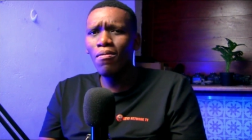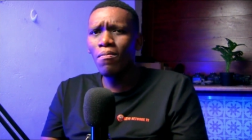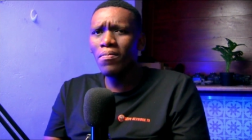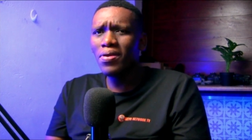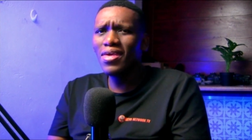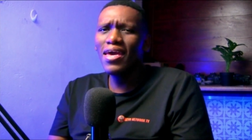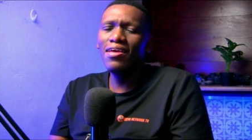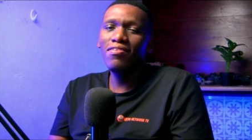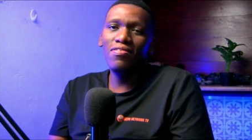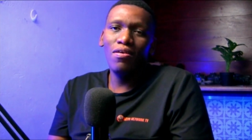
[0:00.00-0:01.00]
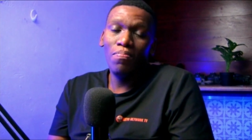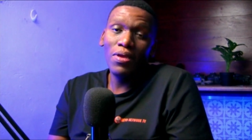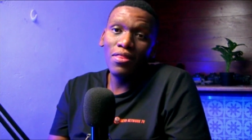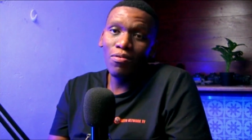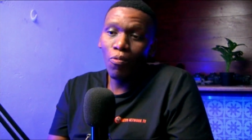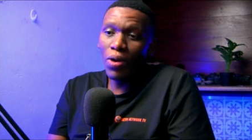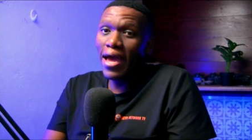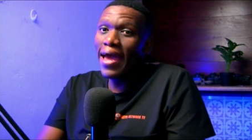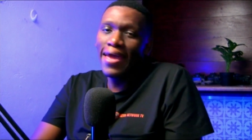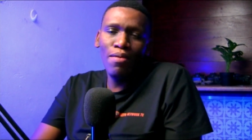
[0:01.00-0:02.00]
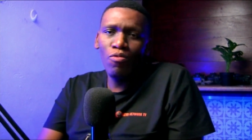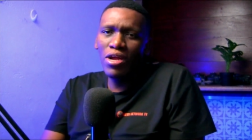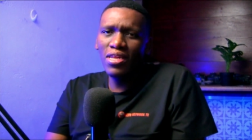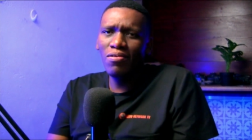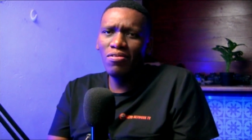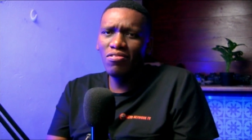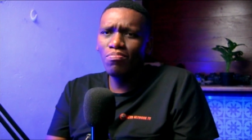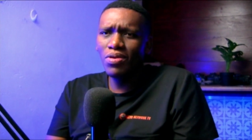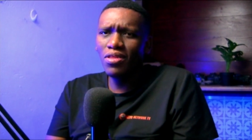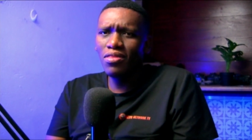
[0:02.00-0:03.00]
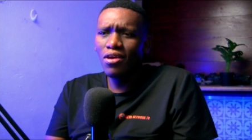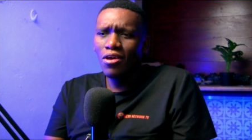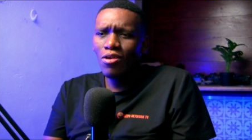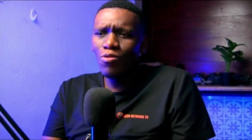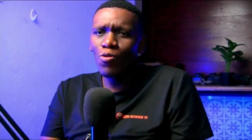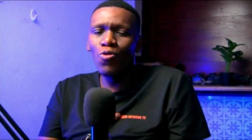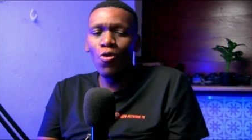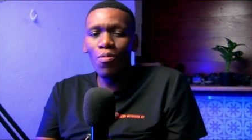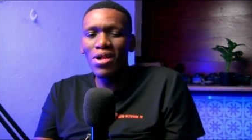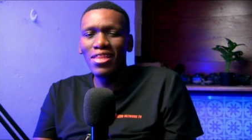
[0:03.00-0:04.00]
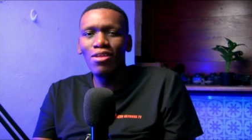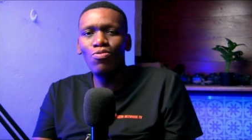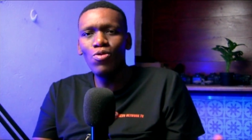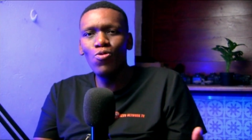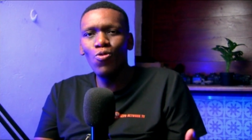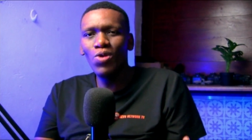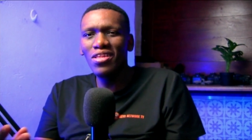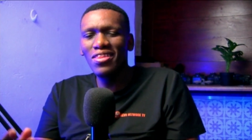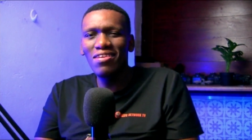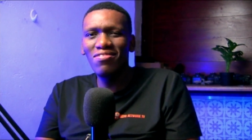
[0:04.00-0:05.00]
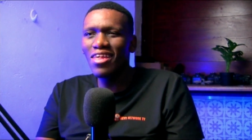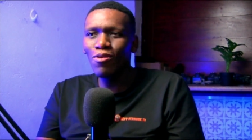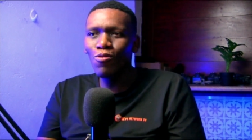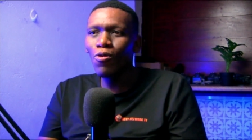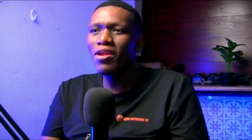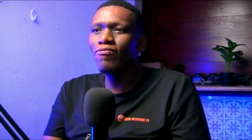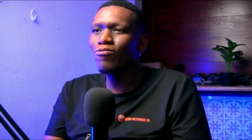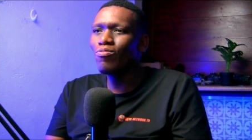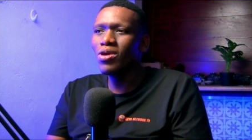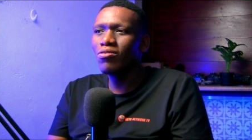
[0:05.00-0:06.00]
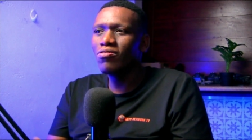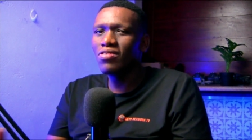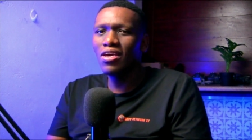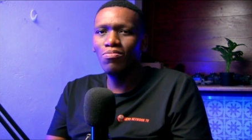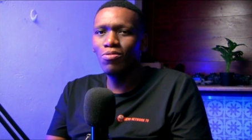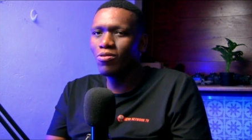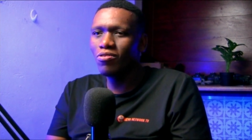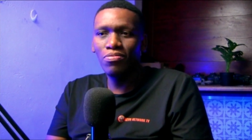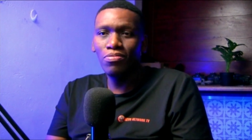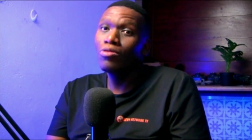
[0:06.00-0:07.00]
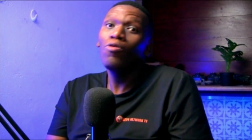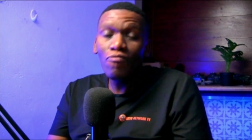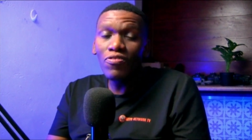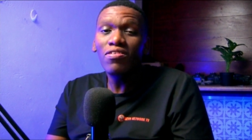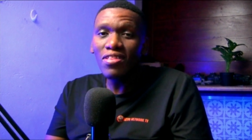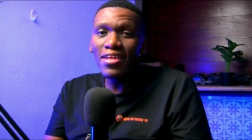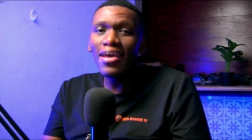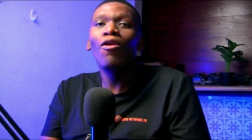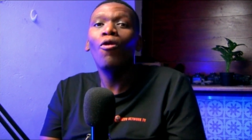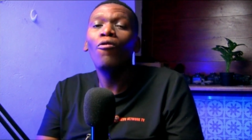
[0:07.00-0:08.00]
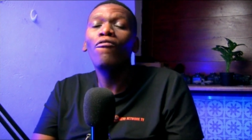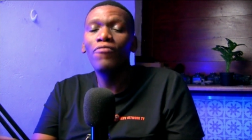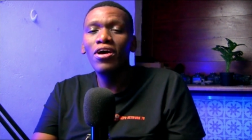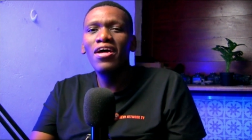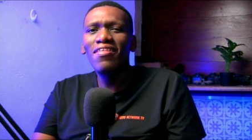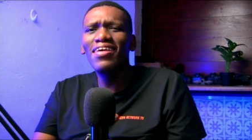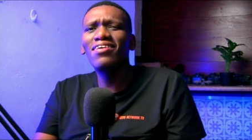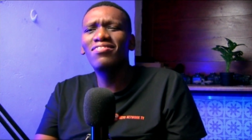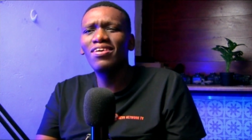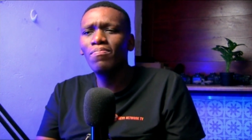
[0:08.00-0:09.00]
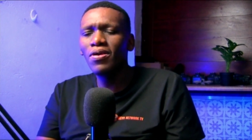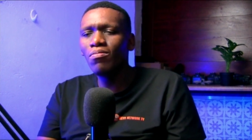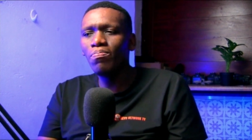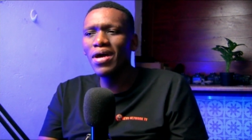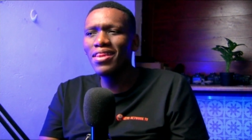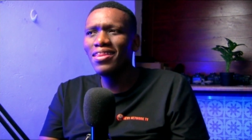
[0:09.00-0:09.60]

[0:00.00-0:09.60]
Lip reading: Here it's a bit, where I am right now, it's a bit normal that when it gets dark you don't have to be outside, because obviously a lot of things happen. But